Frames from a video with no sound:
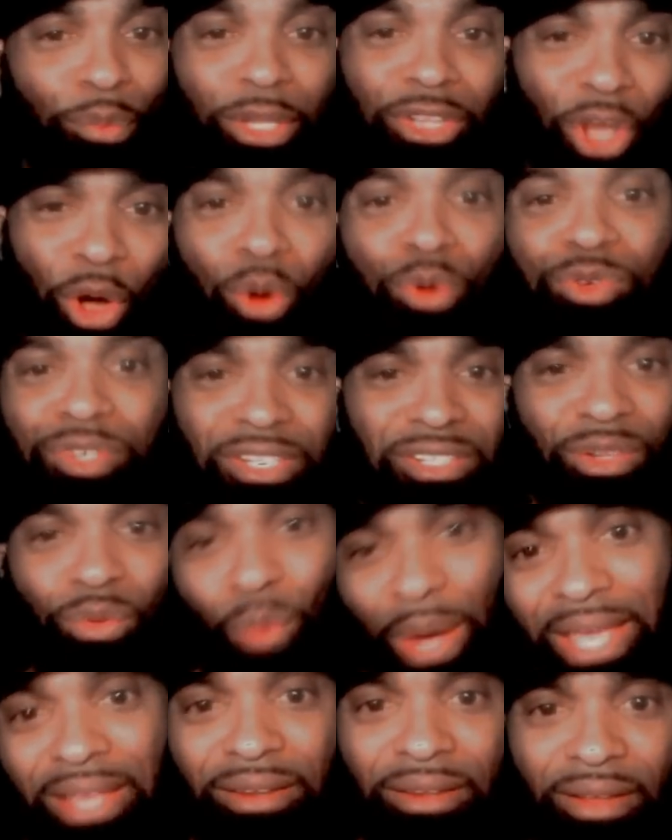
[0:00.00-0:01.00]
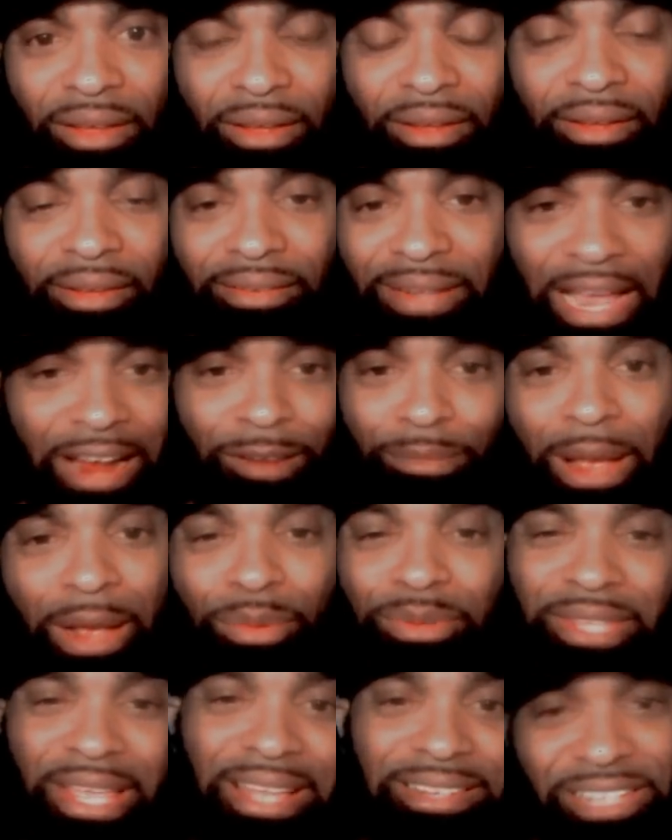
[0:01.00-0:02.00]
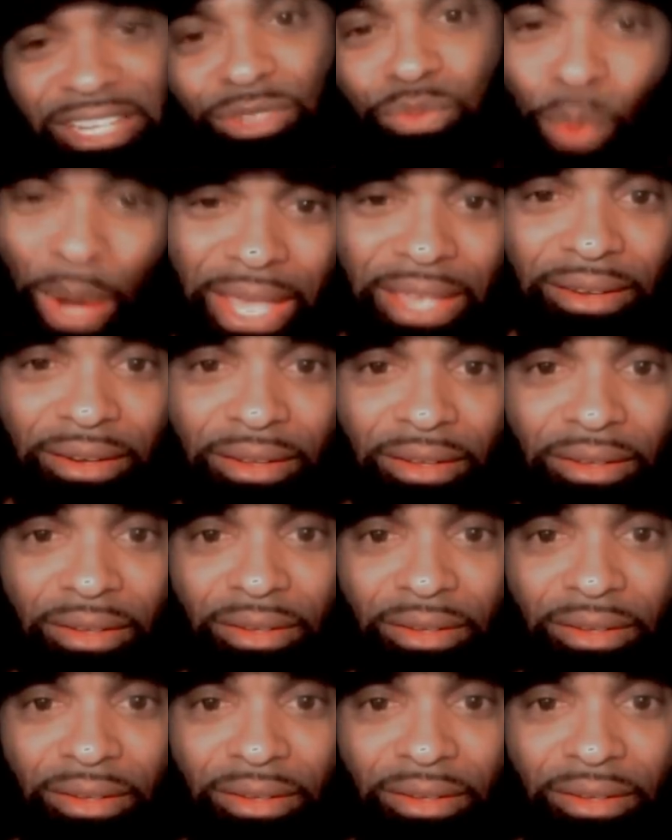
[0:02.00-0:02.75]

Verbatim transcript: we told you just to wait. Everybody was saying just wait.